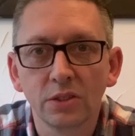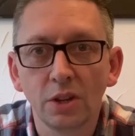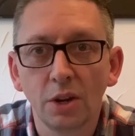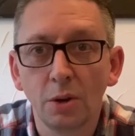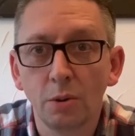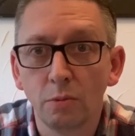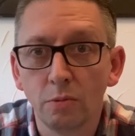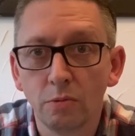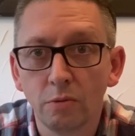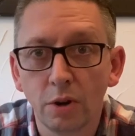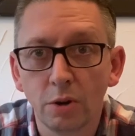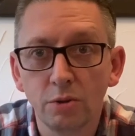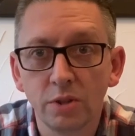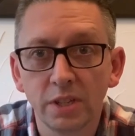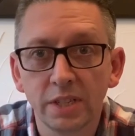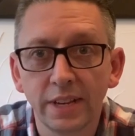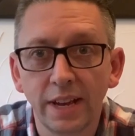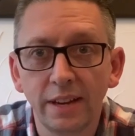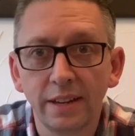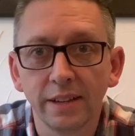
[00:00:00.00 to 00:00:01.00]
So, Rosa
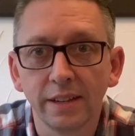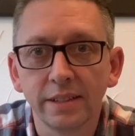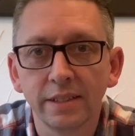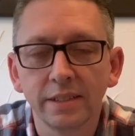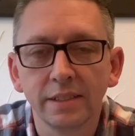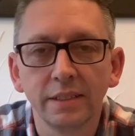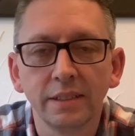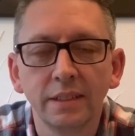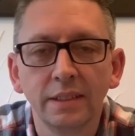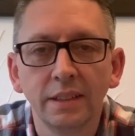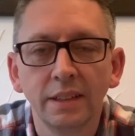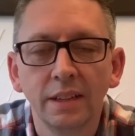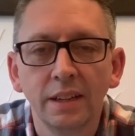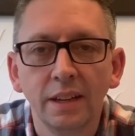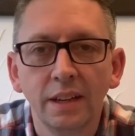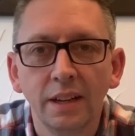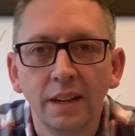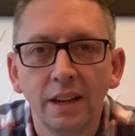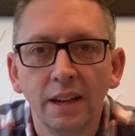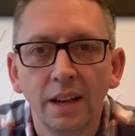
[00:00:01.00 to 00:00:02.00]
Salas.
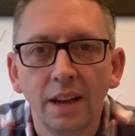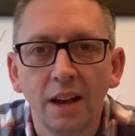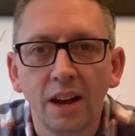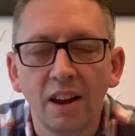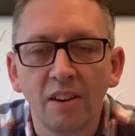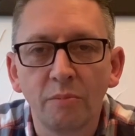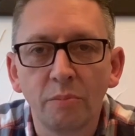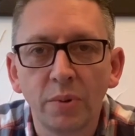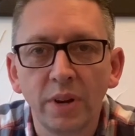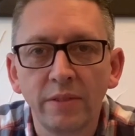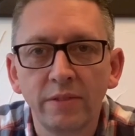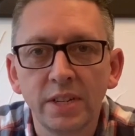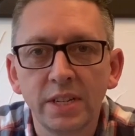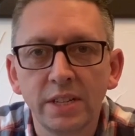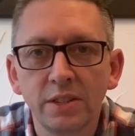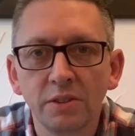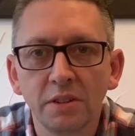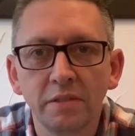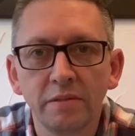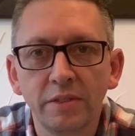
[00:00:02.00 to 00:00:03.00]
I've
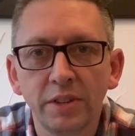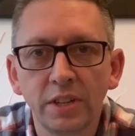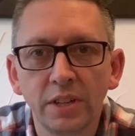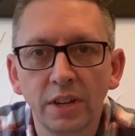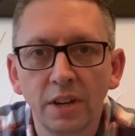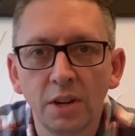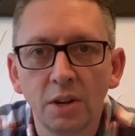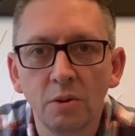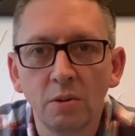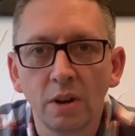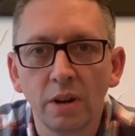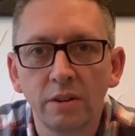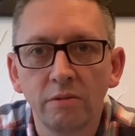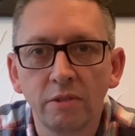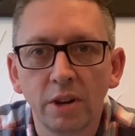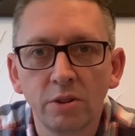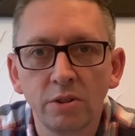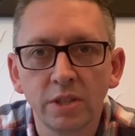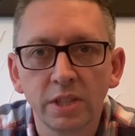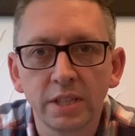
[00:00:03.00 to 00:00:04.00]
previously done a video on
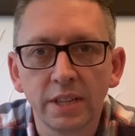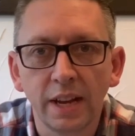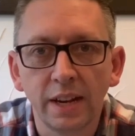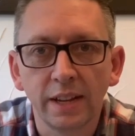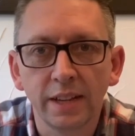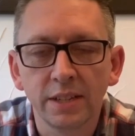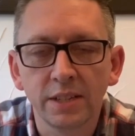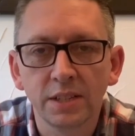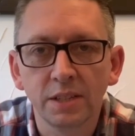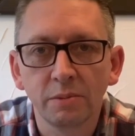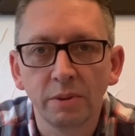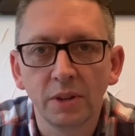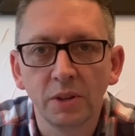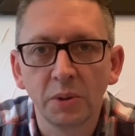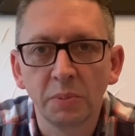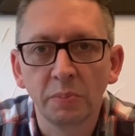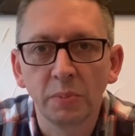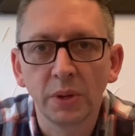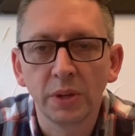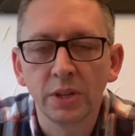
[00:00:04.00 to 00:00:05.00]
Rosa Salas when
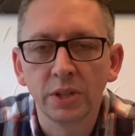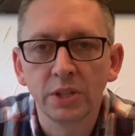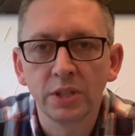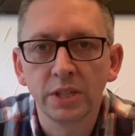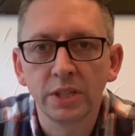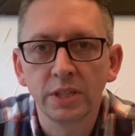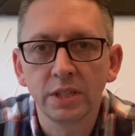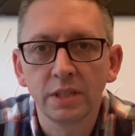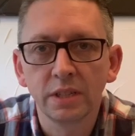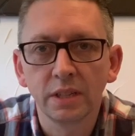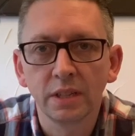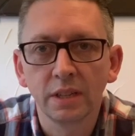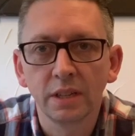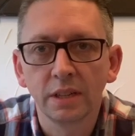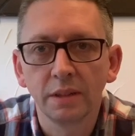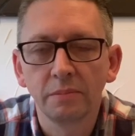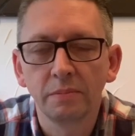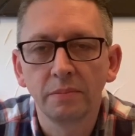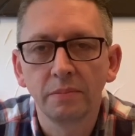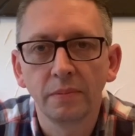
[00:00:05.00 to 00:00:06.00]
I purchased
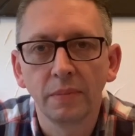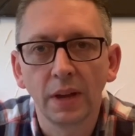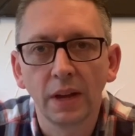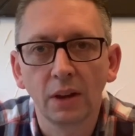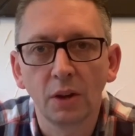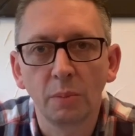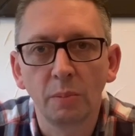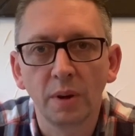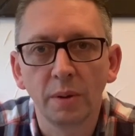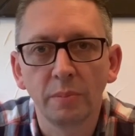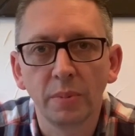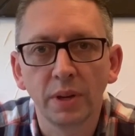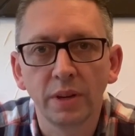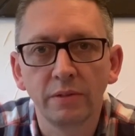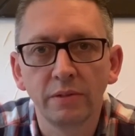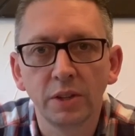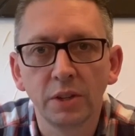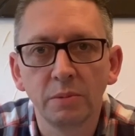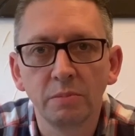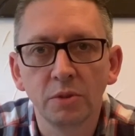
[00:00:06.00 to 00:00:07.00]
um, a couple of
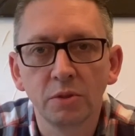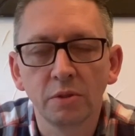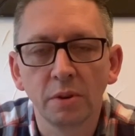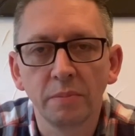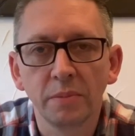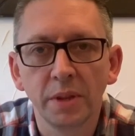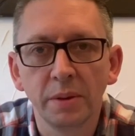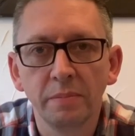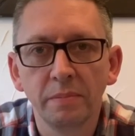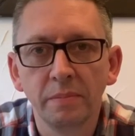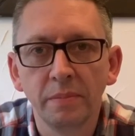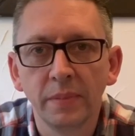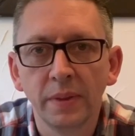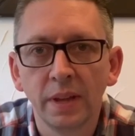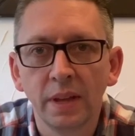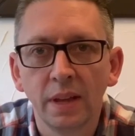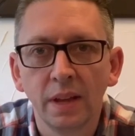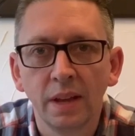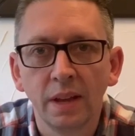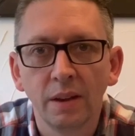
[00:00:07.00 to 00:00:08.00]
perfumes from them,
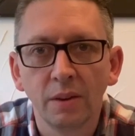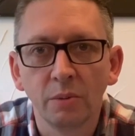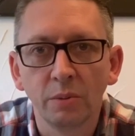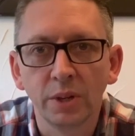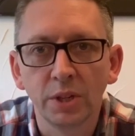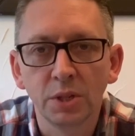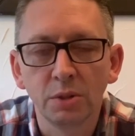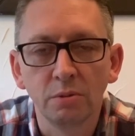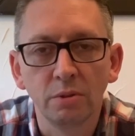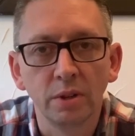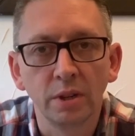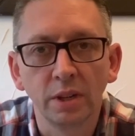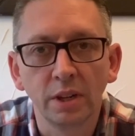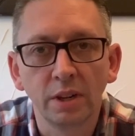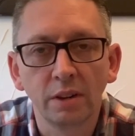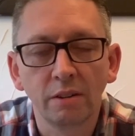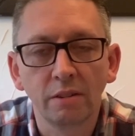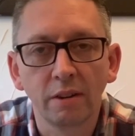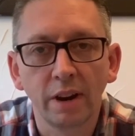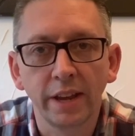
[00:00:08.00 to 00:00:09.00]
which were a
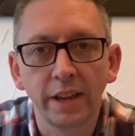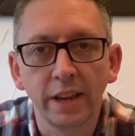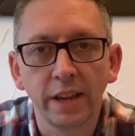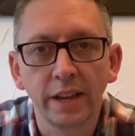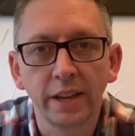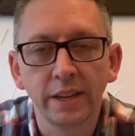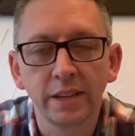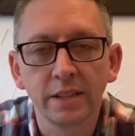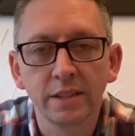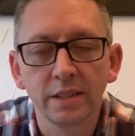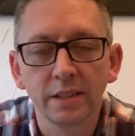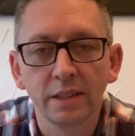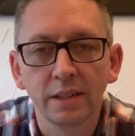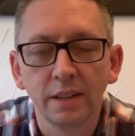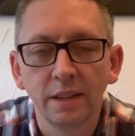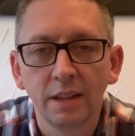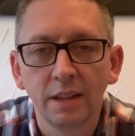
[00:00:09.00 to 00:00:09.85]
great hit